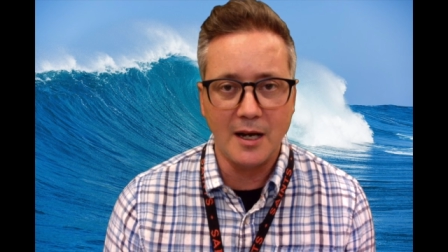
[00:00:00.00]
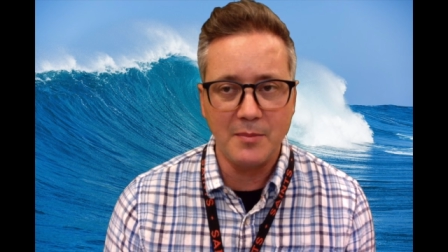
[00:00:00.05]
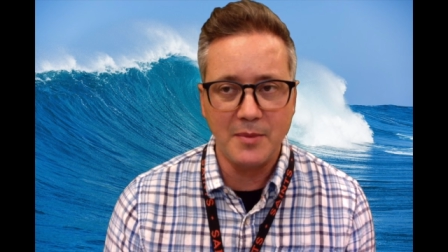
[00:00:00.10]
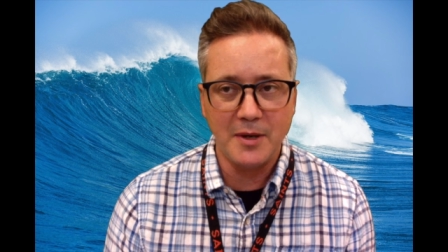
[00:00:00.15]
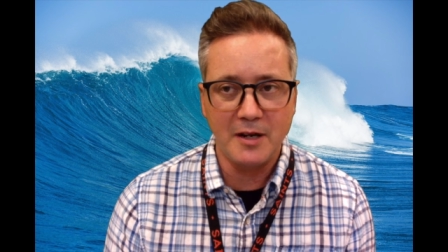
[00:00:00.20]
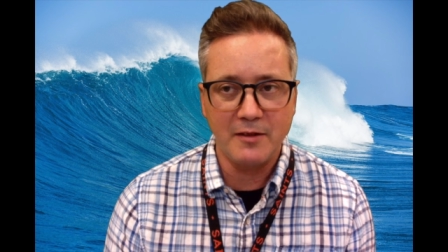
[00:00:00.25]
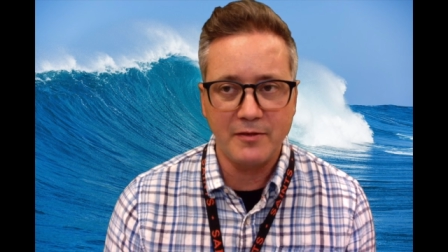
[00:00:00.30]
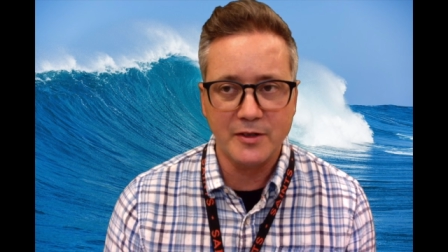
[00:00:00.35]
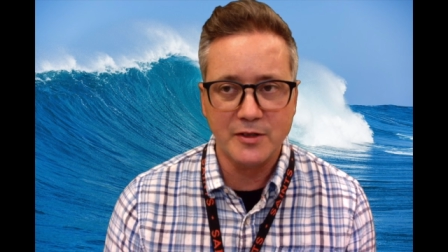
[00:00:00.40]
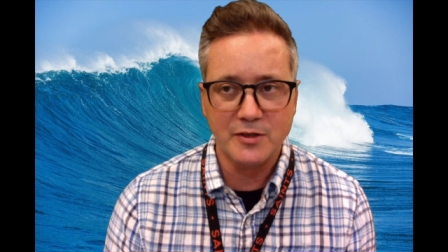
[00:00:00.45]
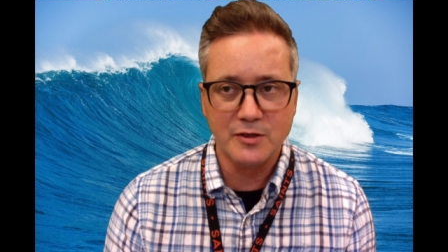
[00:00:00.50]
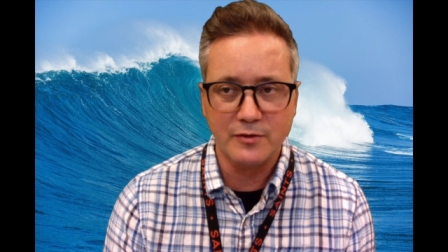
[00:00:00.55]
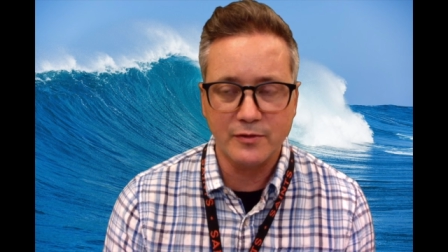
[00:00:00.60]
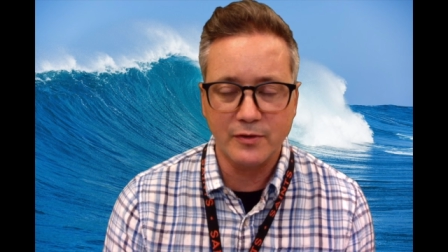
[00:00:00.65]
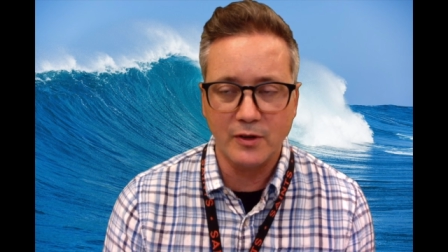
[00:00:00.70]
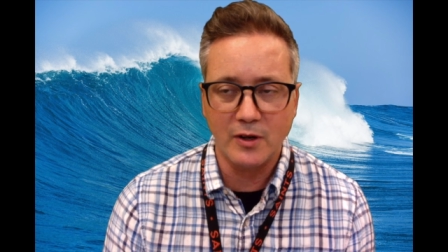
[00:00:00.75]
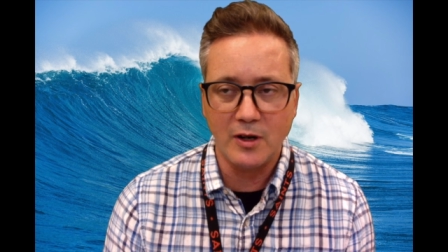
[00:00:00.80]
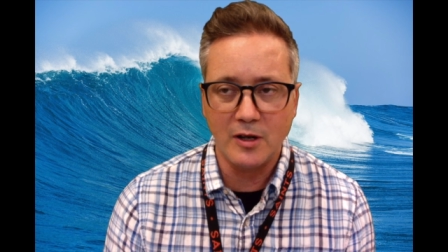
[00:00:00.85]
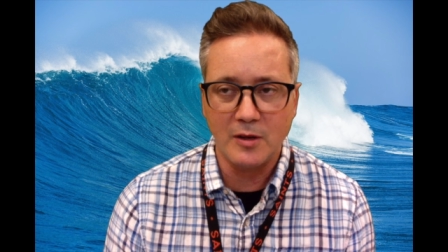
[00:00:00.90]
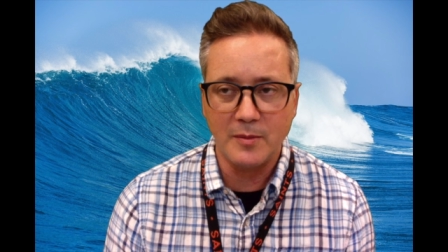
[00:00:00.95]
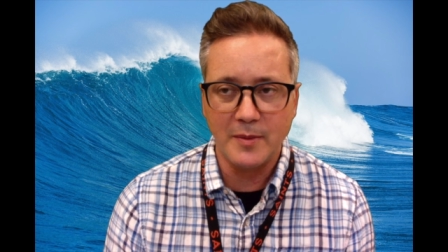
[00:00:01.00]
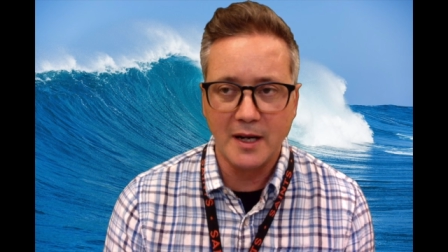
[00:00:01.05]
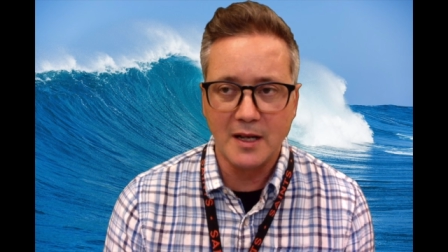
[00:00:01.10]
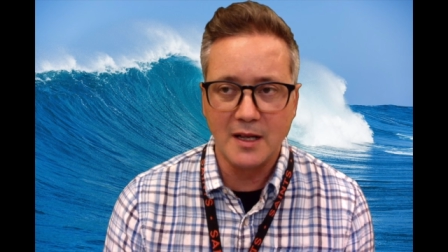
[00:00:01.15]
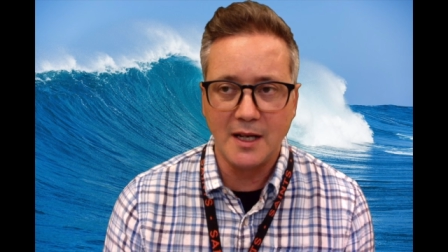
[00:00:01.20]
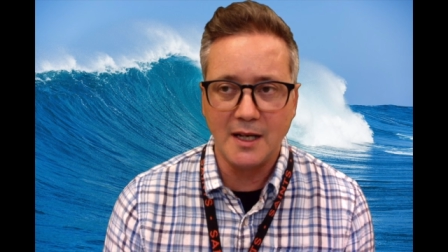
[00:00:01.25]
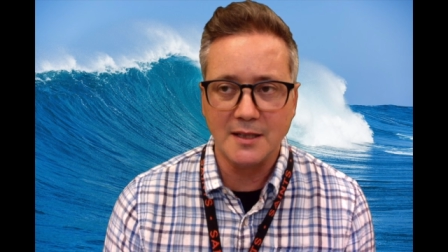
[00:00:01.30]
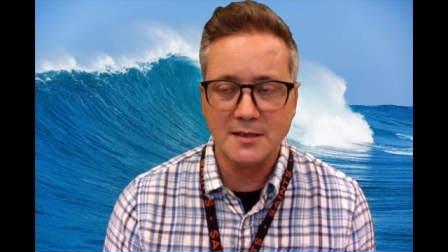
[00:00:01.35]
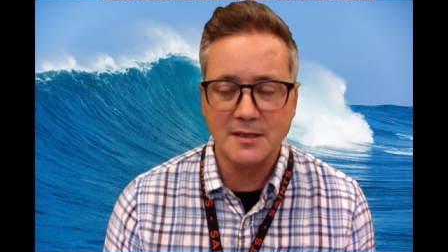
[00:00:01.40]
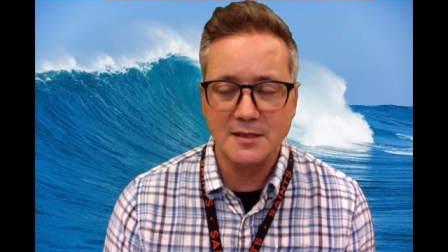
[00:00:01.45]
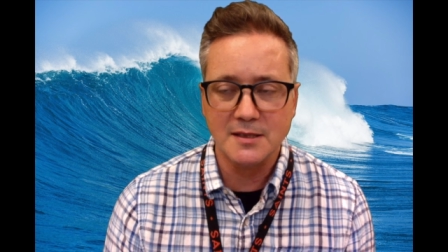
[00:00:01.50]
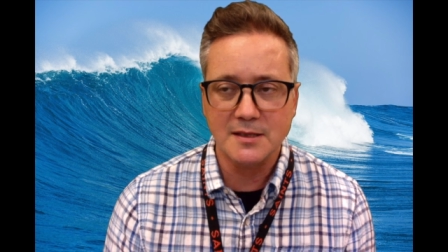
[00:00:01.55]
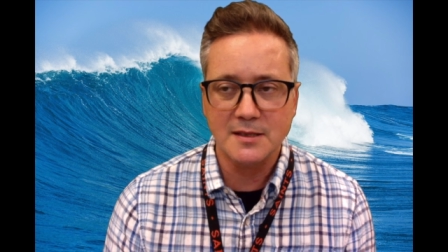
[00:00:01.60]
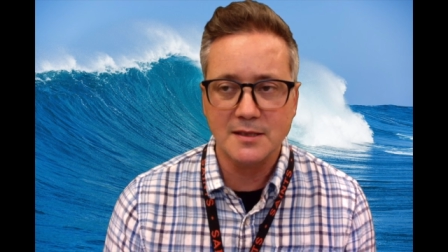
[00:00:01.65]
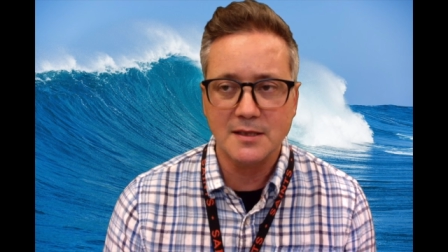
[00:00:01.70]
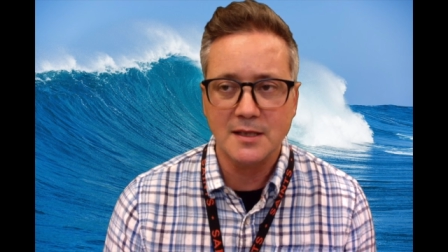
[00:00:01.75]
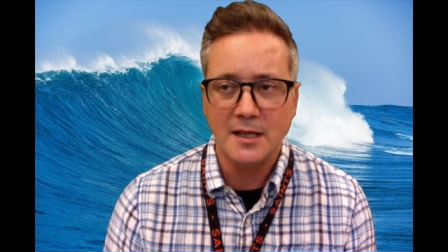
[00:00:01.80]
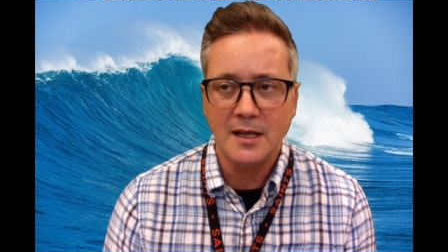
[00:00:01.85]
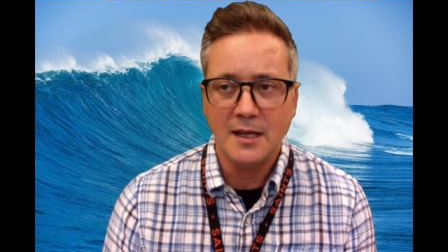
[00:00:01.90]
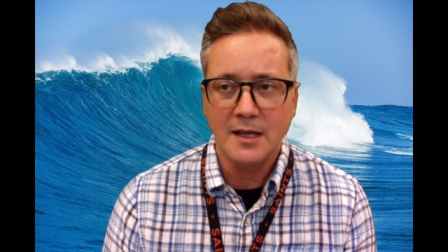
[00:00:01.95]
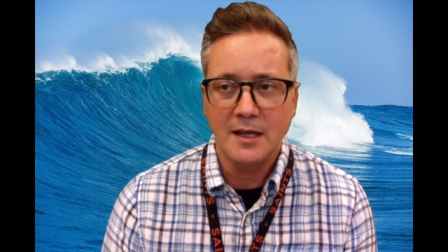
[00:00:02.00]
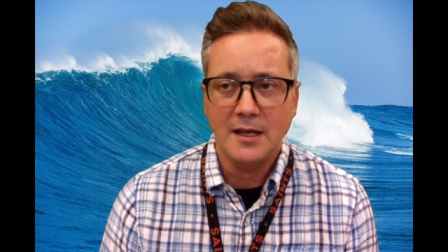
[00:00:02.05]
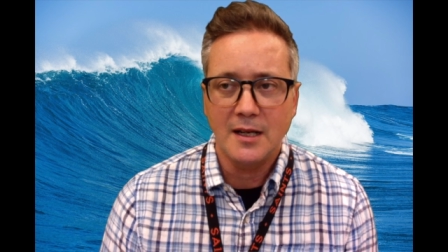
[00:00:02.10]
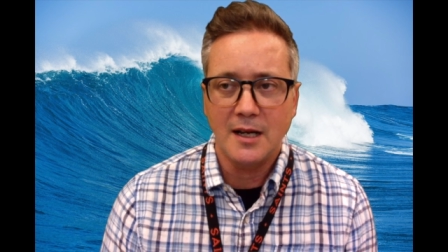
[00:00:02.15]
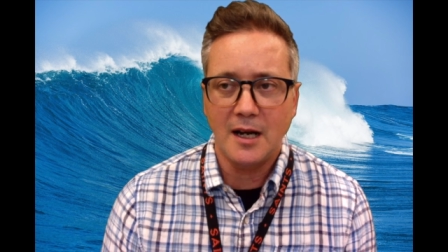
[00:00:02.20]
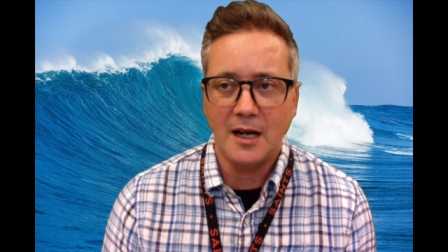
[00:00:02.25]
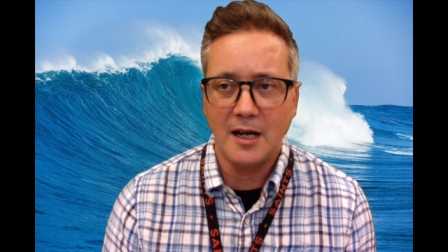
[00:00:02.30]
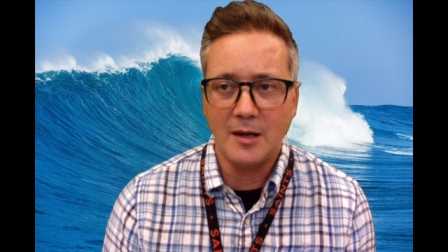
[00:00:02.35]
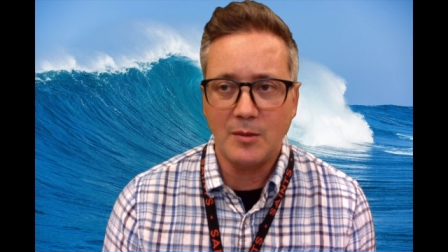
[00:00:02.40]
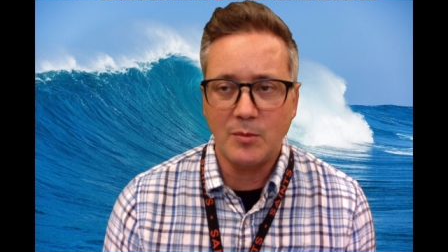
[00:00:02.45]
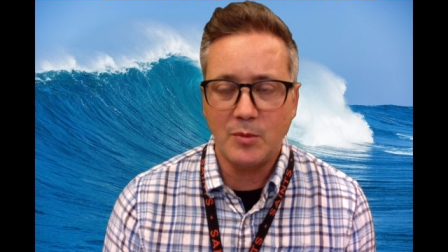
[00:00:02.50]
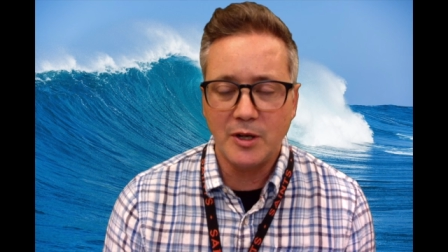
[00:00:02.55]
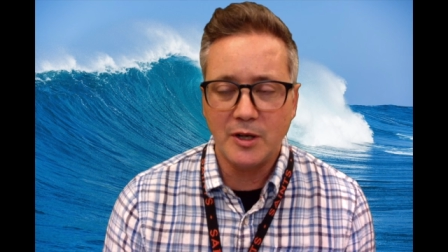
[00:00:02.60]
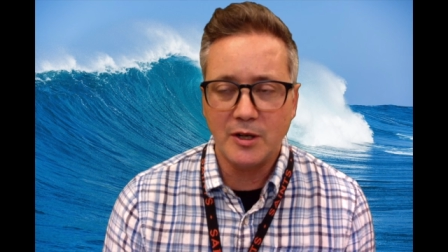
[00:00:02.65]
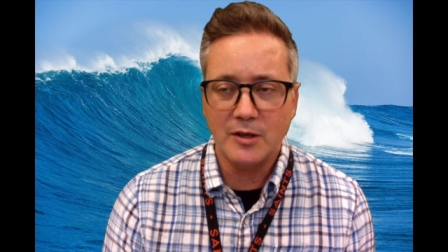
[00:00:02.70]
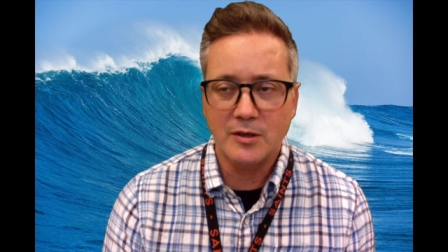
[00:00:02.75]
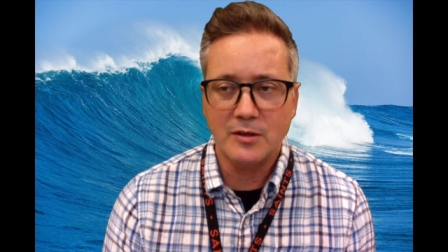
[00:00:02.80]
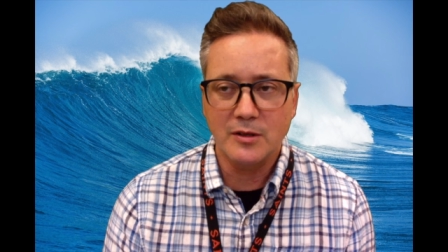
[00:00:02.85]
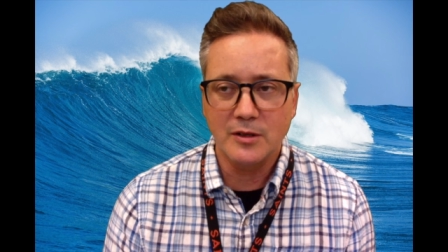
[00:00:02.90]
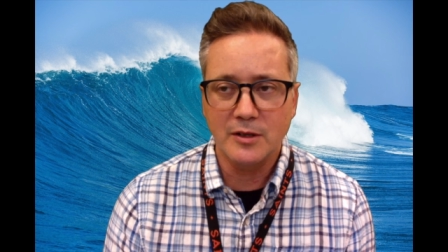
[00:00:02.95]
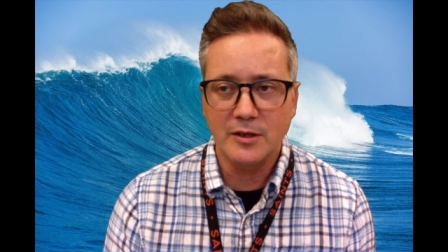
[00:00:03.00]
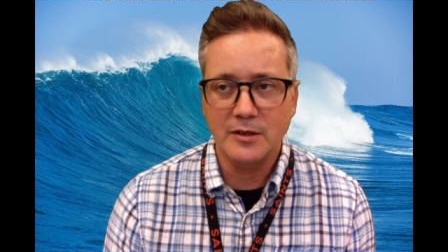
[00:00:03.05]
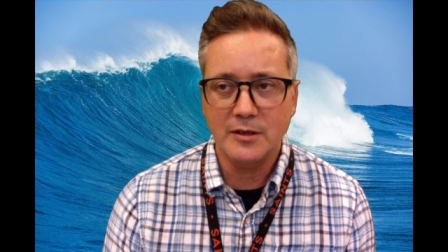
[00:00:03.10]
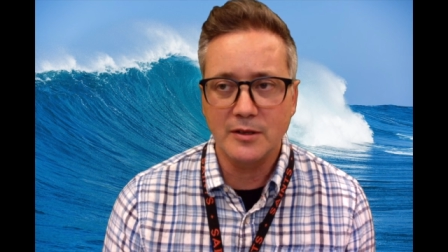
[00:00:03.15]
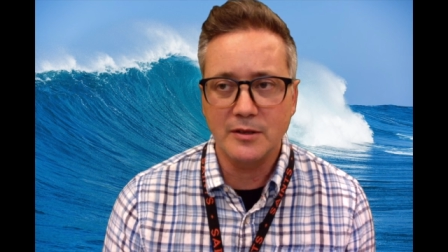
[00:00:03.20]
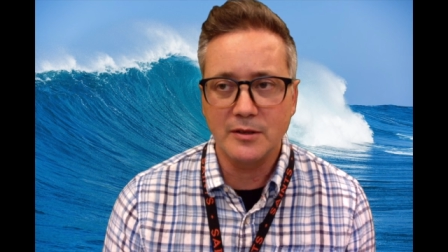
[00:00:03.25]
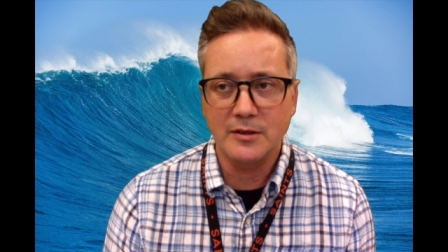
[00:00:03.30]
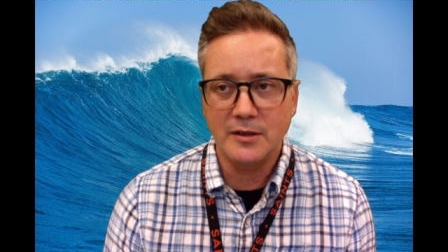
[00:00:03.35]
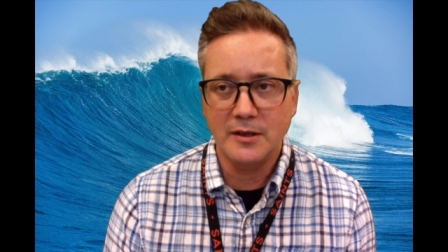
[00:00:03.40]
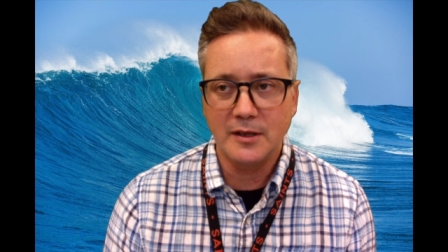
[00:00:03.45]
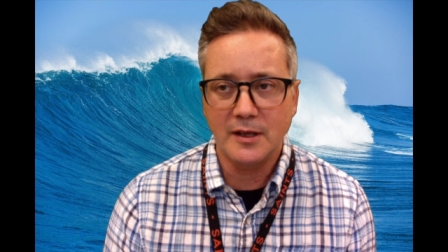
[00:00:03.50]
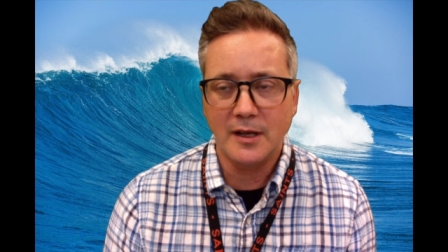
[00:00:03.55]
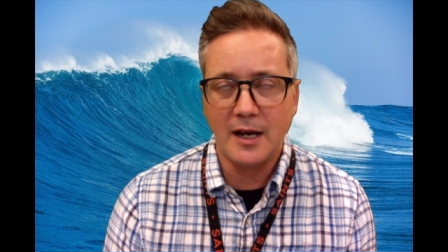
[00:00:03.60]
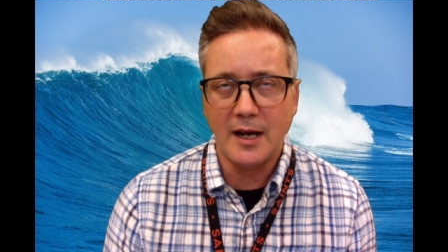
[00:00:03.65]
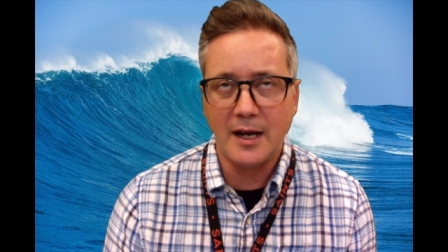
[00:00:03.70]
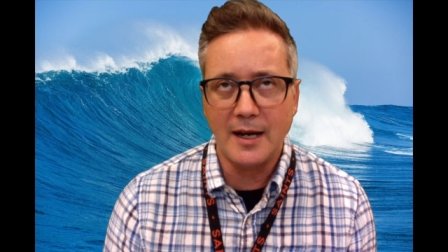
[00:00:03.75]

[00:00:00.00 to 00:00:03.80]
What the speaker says: beneficial for all my classes would include